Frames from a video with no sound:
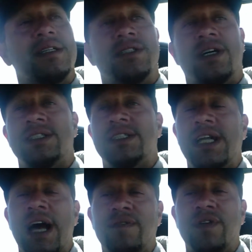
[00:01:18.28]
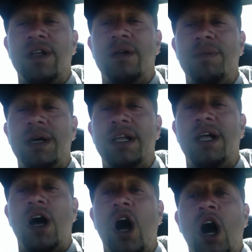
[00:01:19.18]
So I sit down for a little bit.
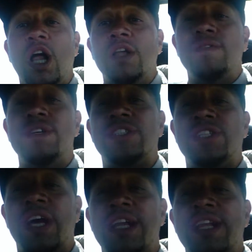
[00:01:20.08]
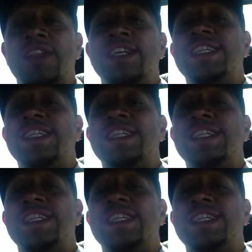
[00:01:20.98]
All of a sudden, this